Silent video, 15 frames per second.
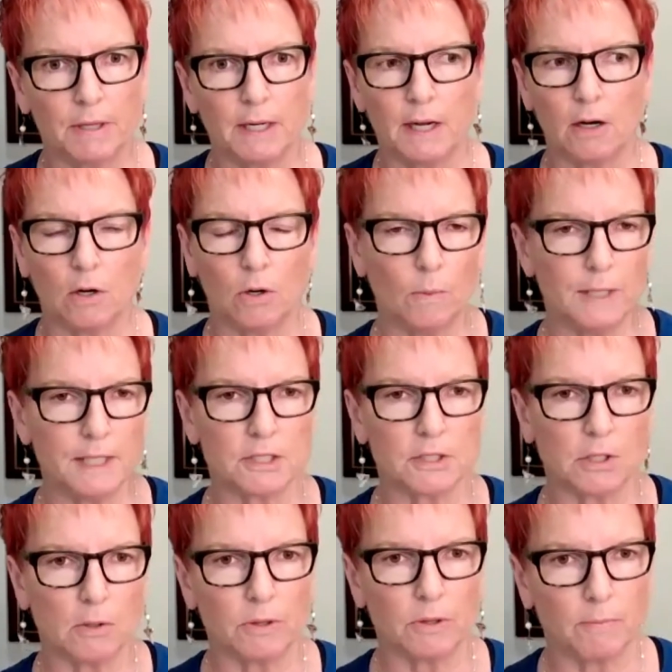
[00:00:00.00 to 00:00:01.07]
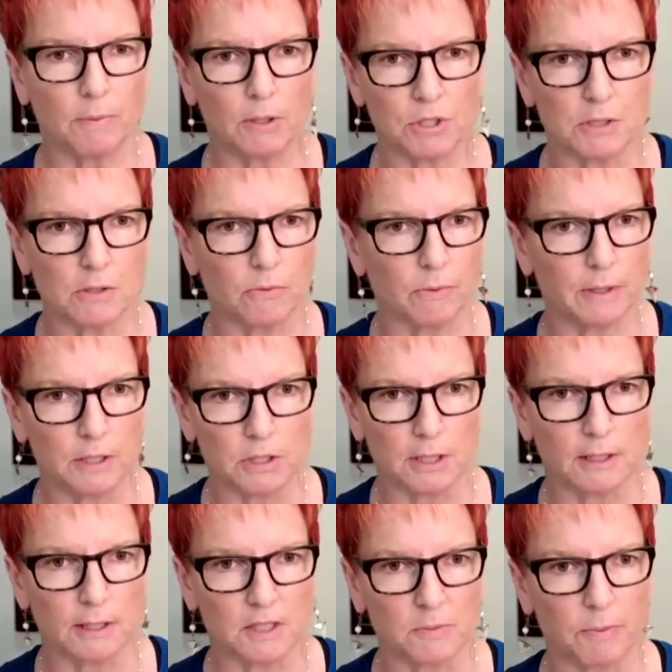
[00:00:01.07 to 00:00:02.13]
But I always start with the personal reach
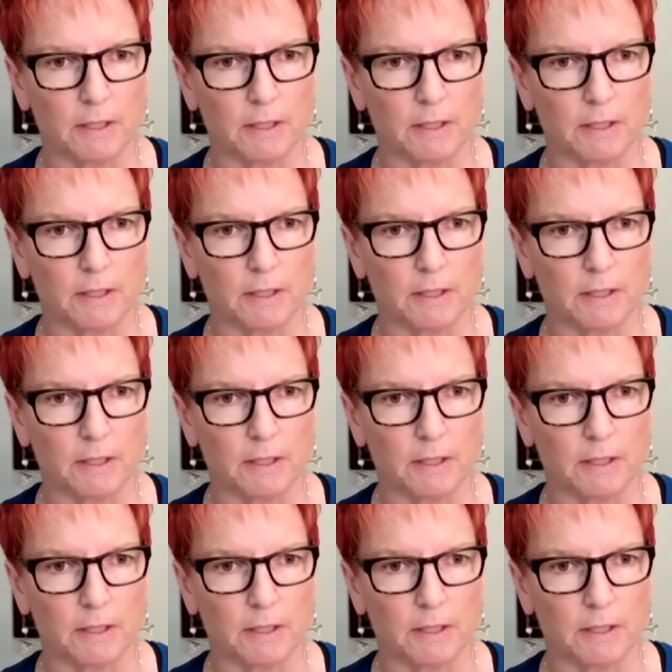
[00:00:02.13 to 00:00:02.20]
outs,